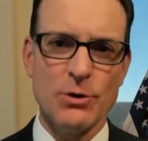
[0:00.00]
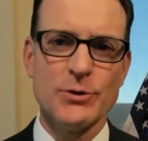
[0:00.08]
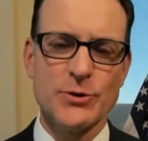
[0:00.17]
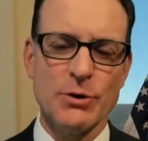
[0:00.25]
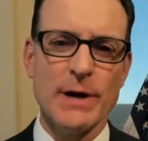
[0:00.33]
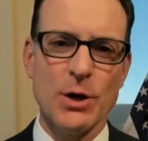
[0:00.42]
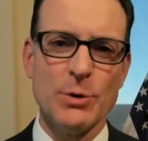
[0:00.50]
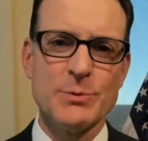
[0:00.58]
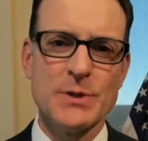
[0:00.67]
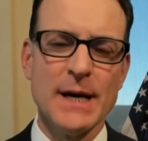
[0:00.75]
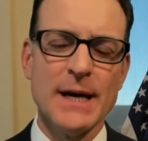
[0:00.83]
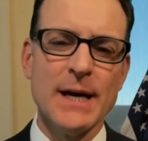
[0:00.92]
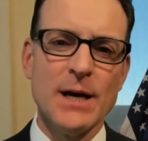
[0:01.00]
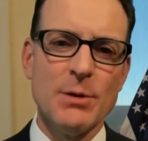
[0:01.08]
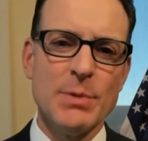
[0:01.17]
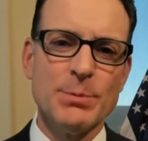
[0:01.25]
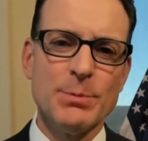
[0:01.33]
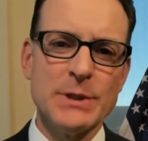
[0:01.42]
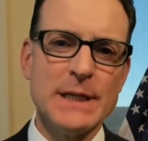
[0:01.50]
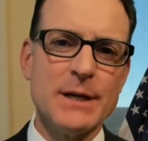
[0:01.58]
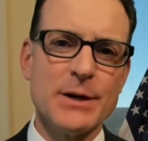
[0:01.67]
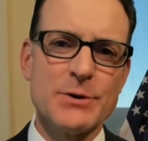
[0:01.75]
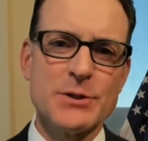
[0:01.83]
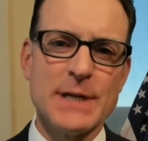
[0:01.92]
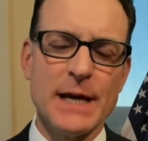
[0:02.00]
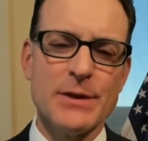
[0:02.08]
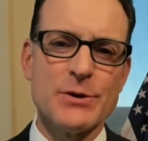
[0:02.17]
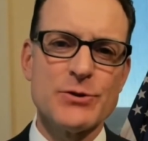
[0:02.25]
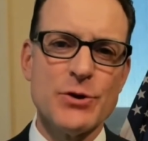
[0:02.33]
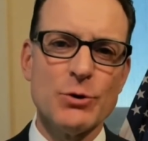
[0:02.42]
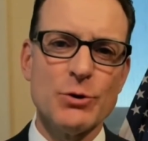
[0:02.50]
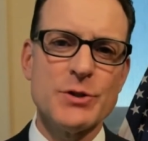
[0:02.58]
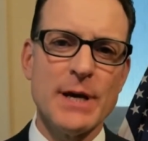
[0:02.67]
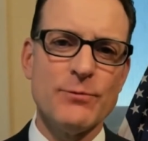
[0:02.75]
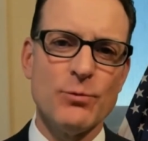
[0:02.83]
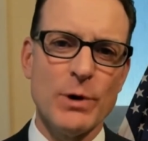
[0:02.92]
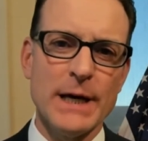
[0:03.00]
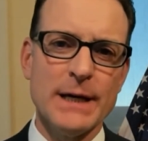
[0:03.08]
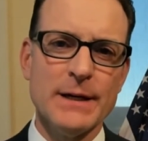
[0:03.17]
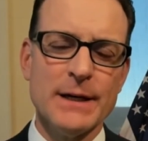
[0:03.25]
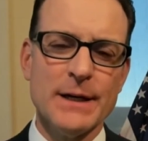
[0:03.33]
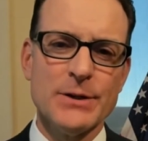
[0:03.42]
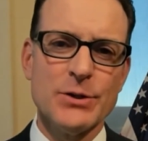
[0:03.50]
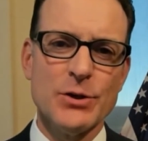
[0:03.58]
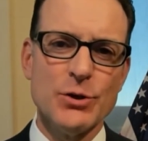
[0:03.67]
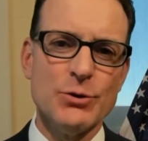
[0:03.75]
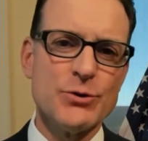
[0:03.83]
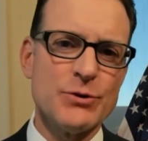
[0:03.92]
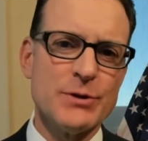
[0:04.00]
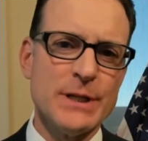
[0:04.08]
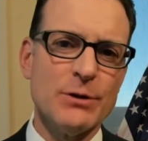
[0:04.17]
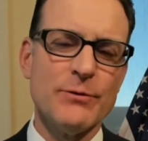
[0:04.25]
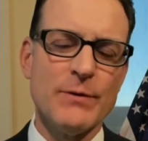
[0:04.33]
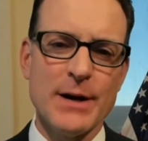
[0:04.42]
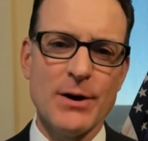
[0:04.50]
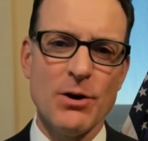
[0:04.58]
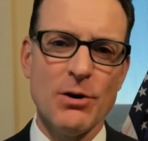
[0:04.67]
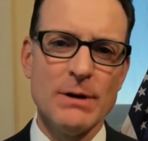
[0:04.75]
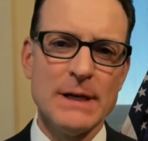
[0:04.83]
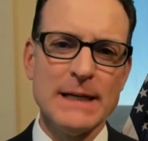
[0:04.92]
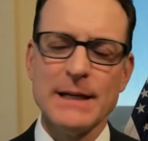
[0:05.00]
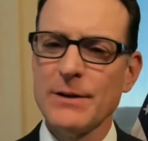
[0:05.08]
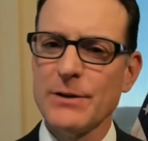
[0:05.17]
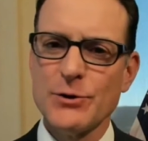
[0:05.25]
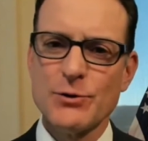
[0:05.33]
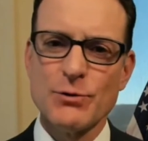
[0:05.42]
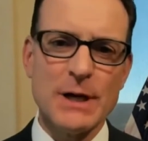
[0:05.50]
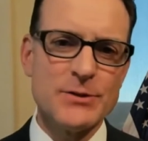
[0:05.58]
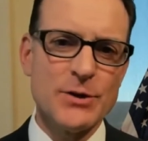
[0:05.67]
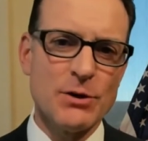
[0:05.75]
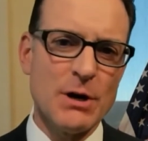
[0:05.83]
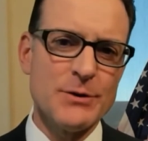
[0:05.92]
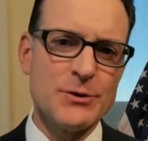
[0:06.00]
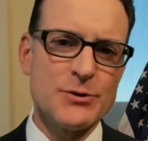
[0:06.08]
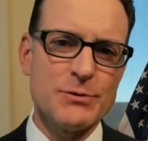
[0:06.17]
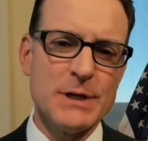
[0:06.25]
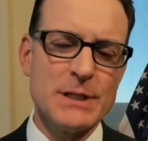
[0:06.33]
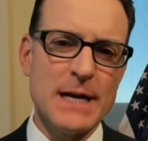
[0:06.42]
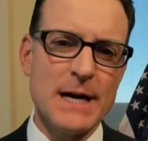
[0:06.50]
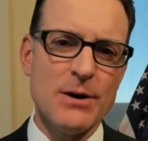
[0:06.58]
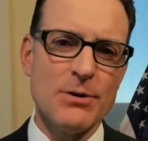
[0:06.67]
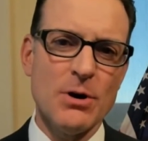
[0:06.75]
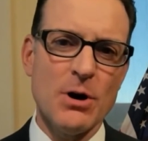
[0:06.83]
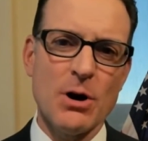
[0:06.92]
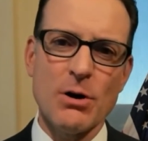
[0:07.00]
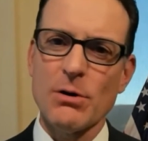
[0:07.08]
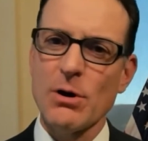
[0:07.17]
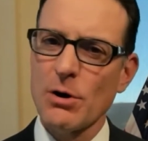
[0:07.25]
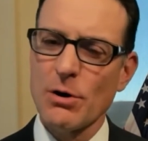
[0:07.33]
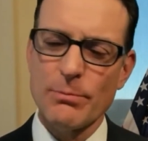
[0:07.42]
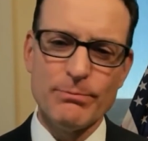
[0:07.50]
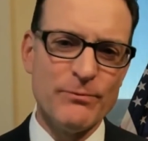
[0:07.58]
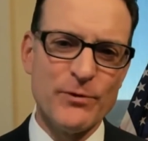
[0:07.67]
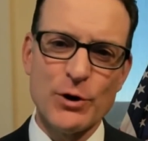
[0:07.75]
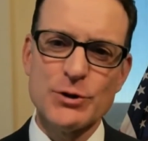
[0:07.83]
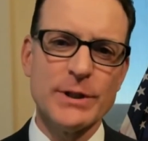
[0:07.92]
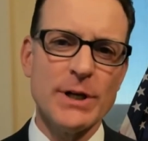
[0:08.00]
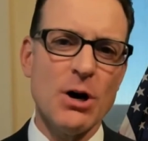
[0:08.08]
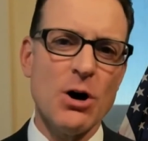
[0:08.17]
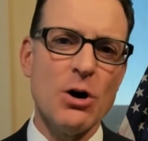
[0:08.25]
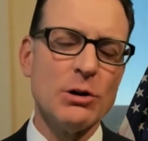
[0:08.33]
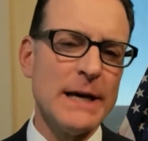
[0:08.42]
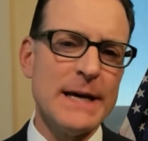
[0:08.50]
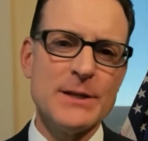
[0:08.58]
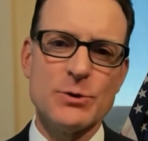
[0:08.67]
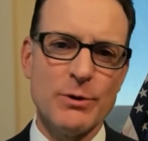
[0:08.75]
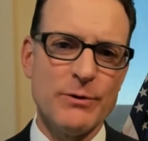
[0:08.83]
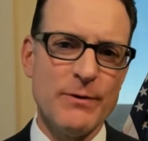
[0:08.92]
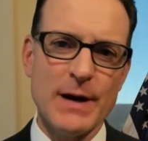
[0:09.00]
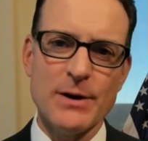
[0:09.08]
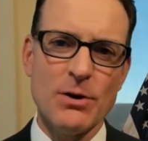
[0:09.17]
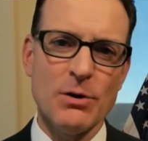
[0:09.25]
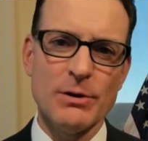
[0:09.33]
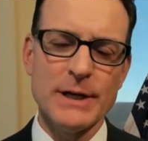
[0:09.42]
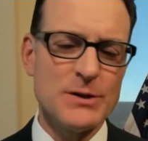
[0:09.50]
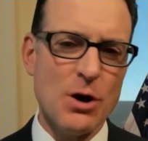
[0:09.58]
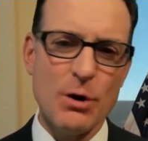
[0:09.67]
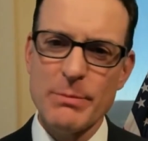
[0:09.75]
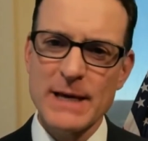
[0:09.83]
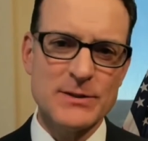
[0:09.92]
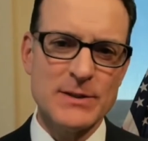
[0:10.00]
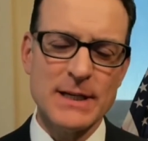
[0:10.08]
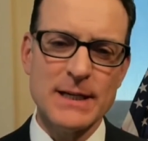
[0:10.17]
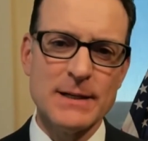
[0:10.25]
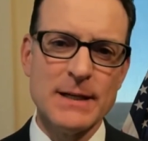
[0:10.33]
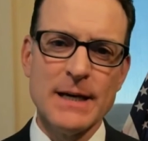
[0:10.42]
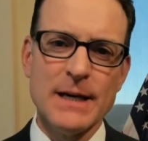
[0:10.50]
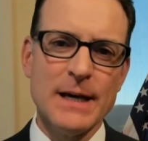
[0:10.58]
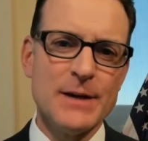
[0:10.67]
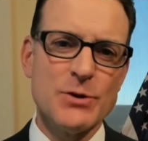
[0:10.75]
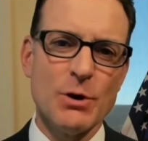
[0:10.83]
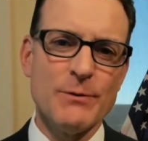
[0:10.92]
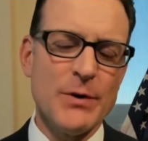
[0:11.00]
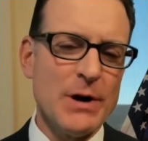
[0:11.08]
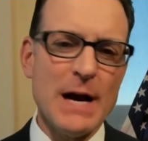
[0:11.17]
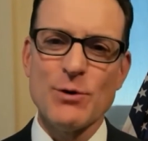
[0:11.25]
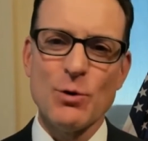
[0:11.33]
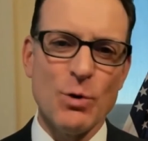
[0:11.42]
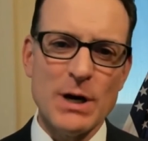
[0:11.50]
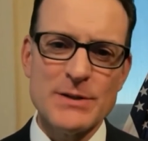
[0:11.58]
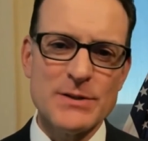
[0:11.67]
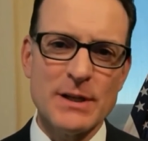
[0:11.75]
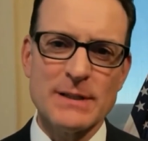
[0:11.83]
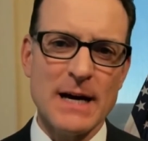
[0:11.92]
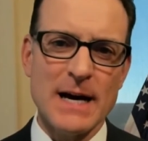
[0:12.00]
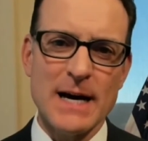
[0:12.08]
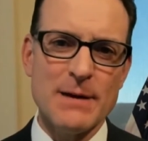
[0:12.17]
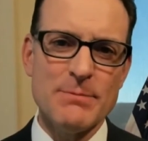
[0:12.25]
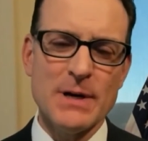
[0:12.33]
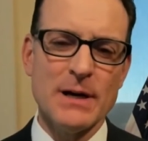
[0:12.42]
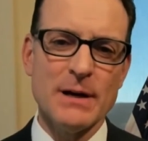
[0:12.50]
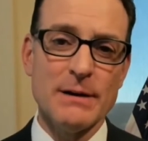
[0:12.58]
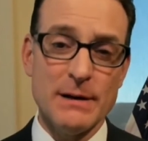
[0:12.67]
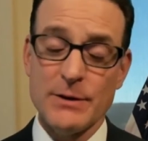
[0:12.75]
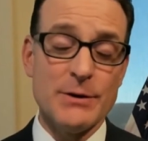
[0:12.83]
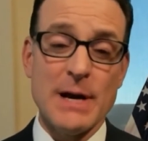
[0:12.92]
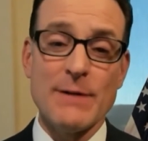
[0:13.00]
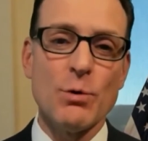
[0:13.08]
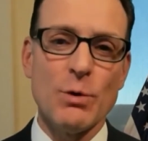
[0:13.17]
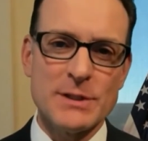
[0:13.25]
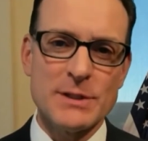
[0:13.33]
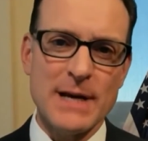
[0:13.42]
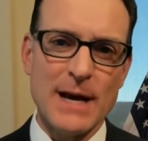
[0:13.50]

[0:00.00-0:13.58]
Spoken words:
also helps. People need to understand there's no safe way to use or deal fentanyl. The drugs that are on the streets now are virtually all laced with fentanyl. It's all mixed in. And so if there ever was a time, there never was a